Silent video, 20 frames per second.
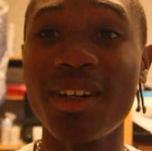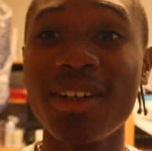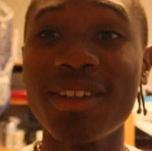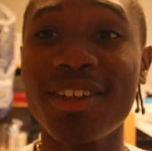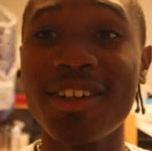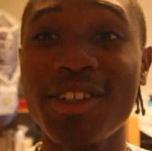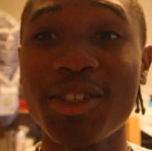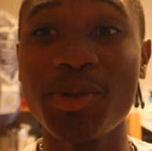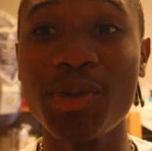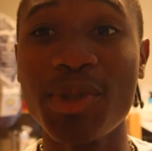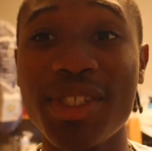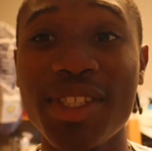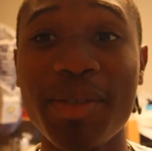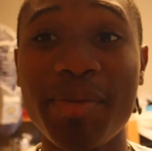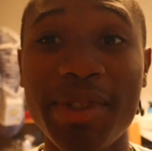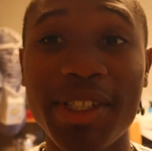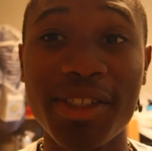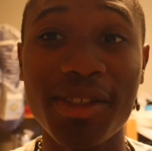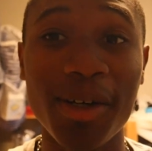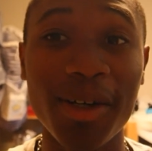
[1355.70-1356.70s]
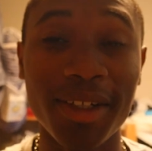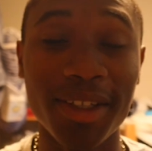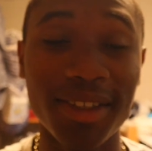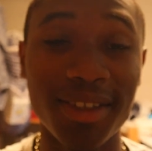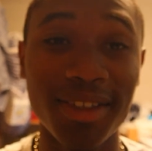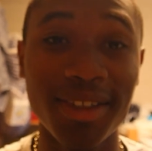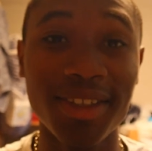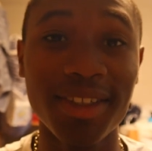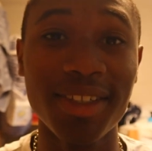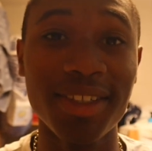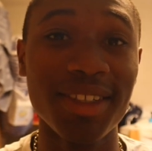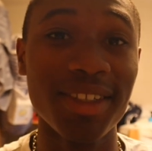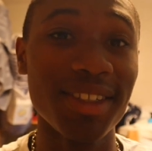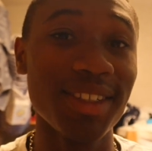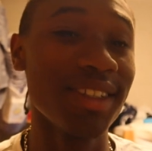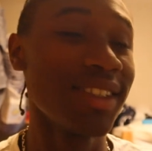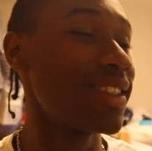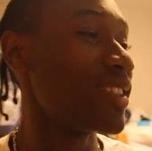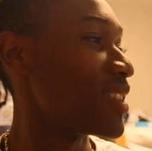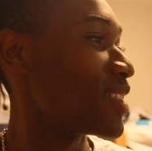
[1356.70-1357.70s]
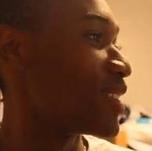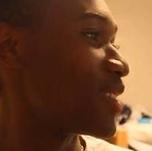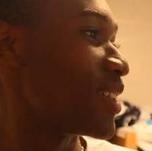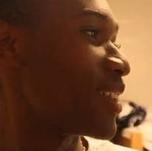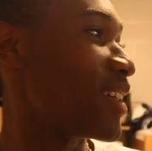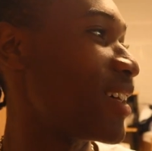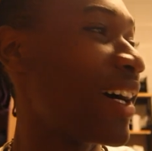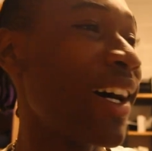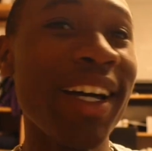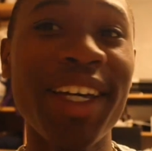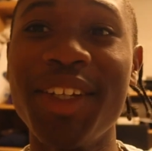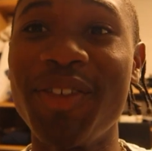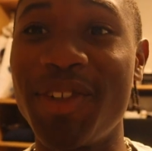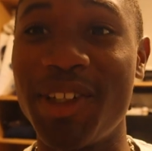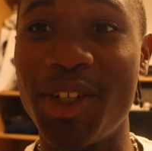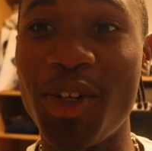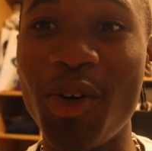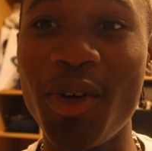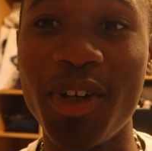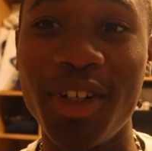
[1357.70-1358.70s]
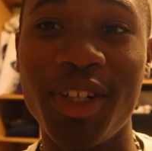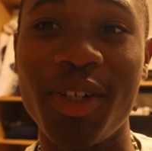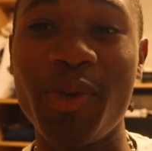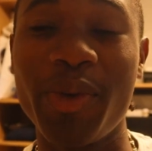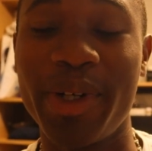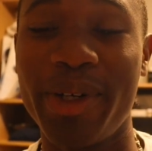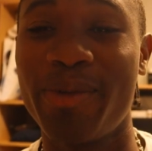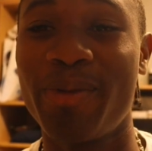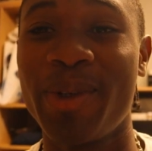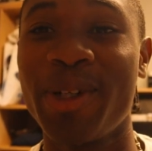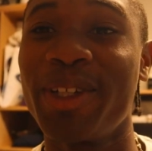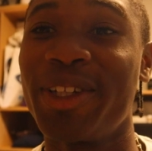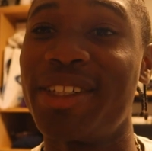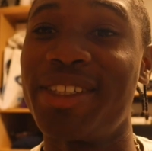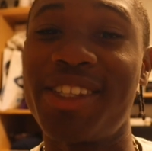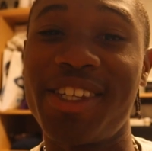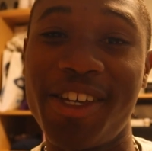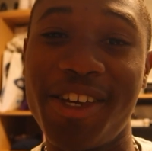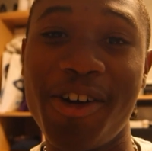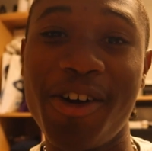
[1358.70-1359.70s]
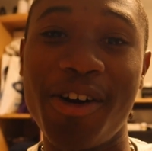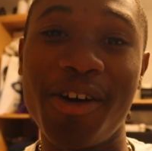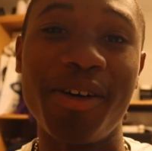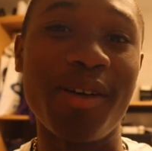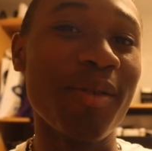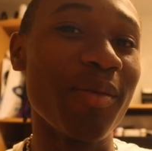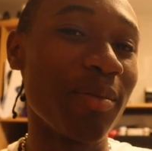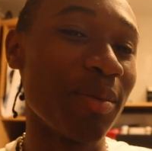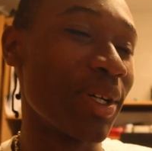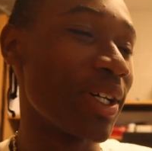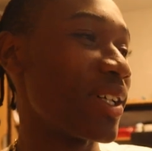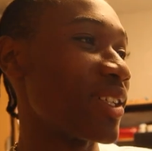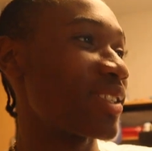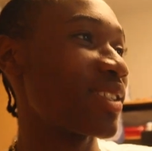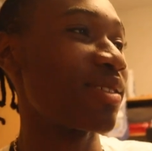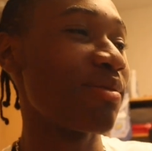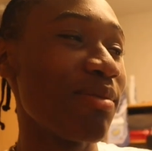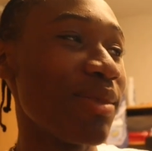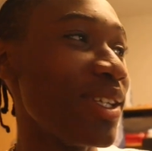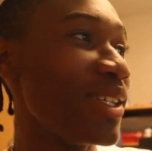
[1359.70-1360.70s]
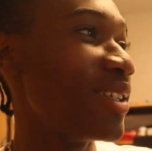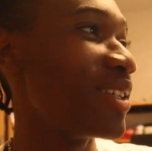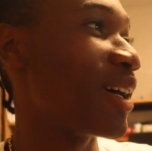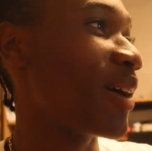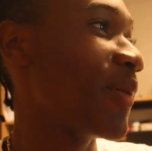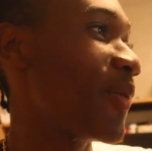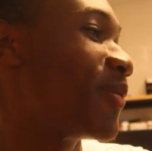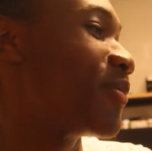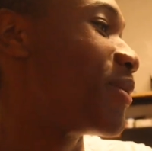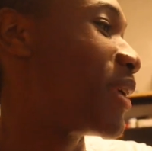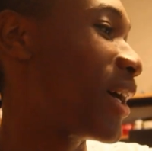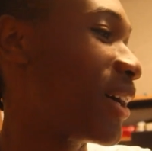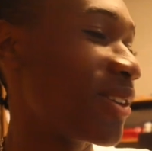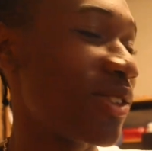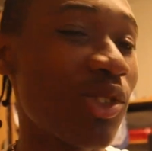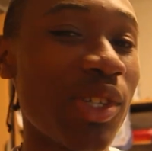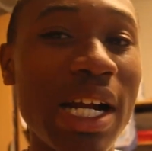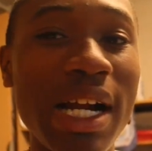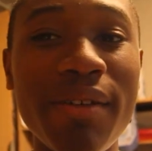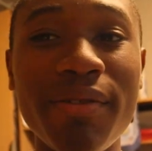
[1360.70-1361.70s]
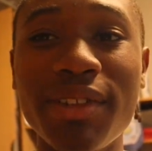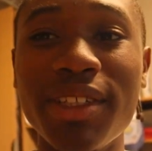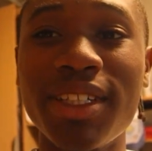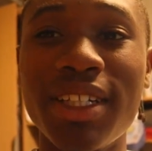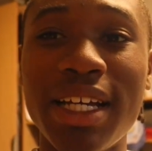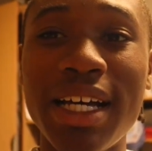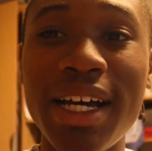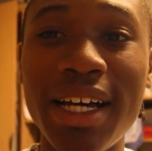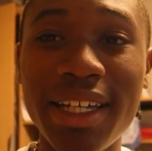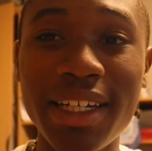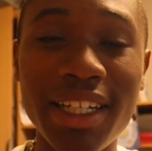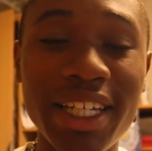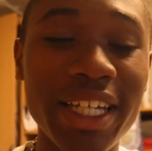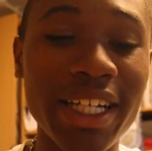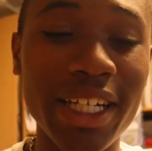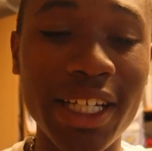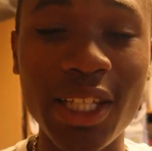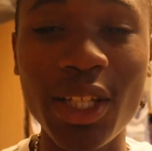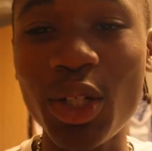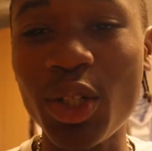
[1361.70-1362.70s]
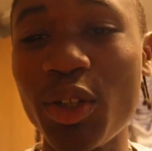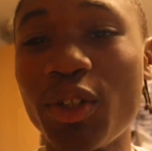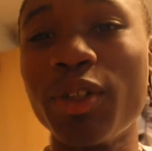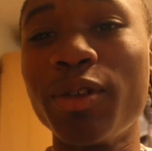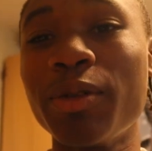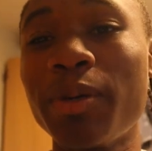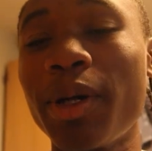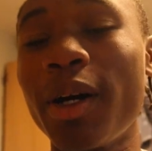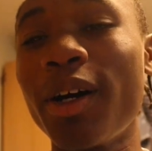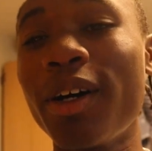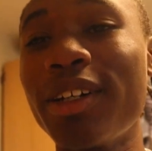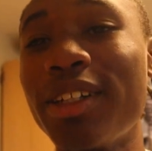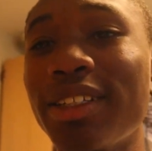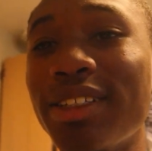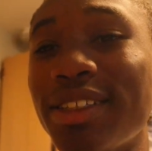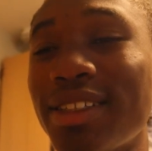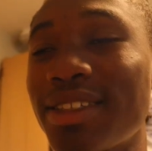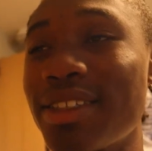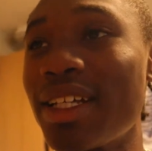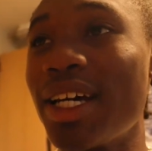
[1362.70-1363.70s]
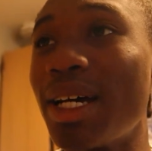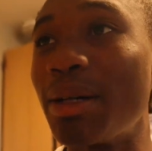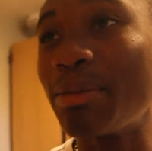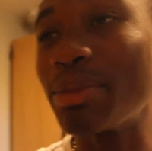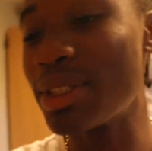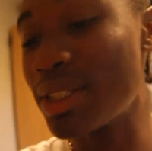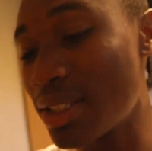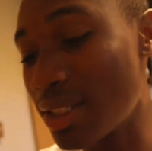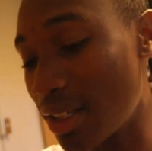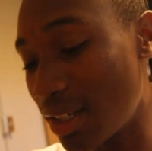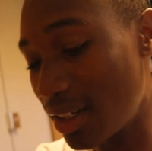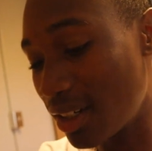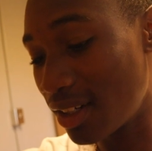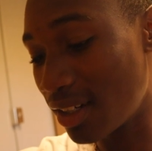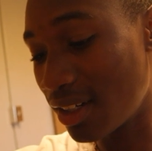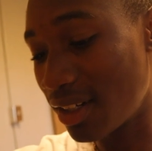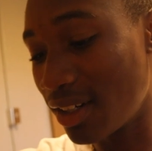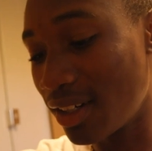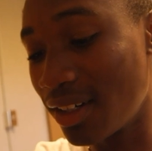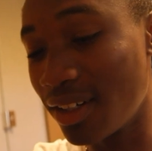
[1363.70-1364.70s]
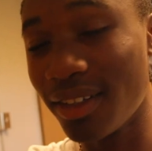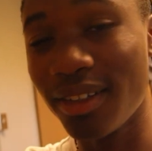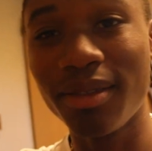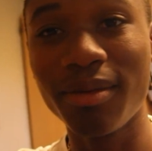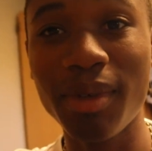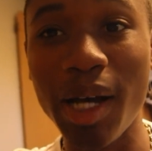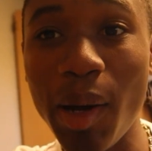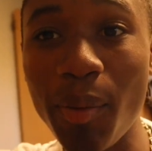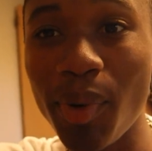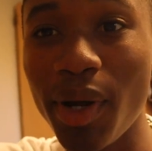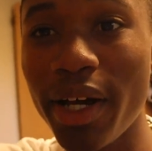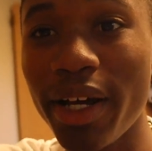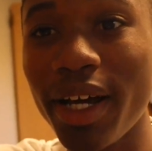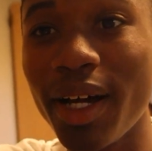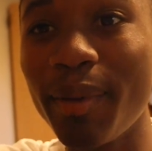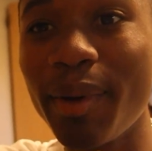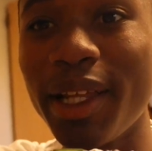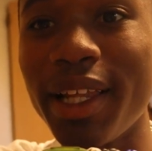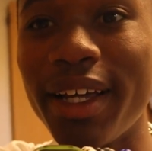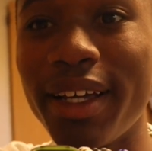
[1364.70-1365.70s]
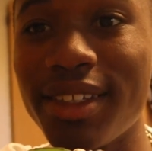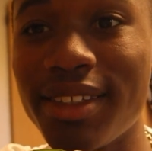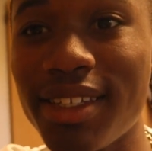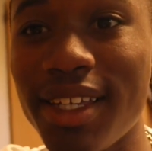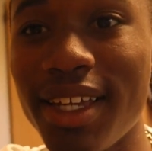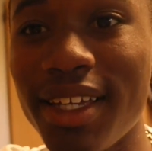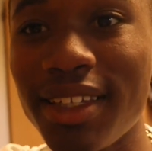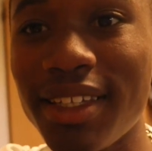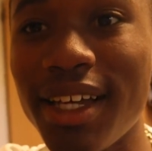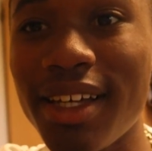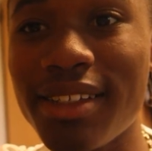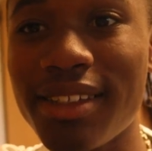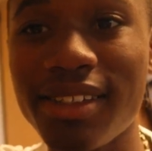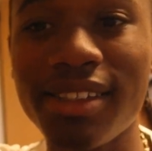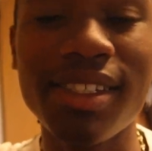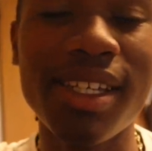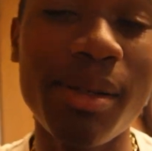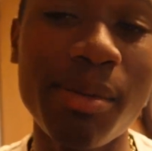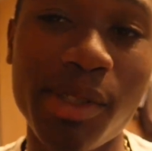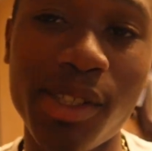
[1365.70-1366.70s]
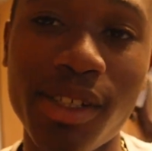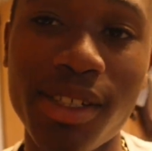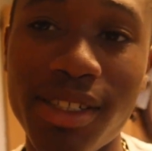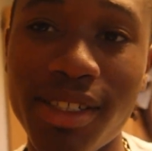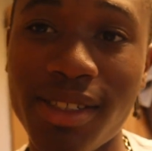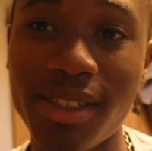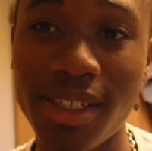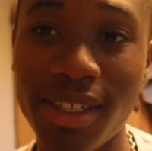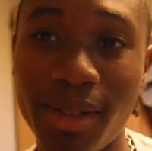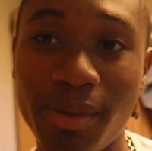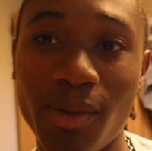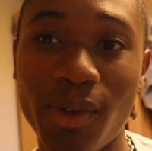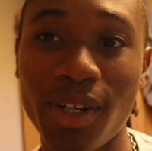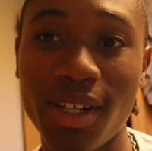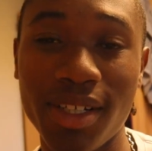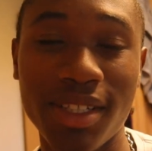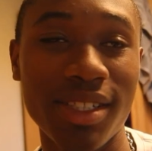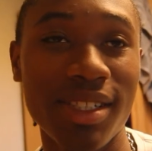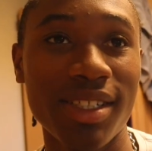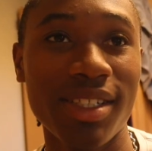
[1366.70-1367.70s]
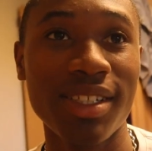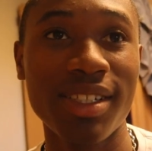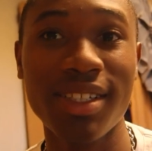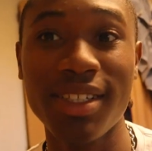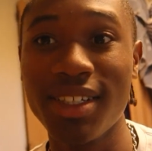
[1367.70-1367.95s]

all y'all do is see me talking. I ain't even going nowhere, really, to y'all. But to me, I'm about traveling the goddamn globe, all these steps. I probably got about like 10,000 steps on this damn watch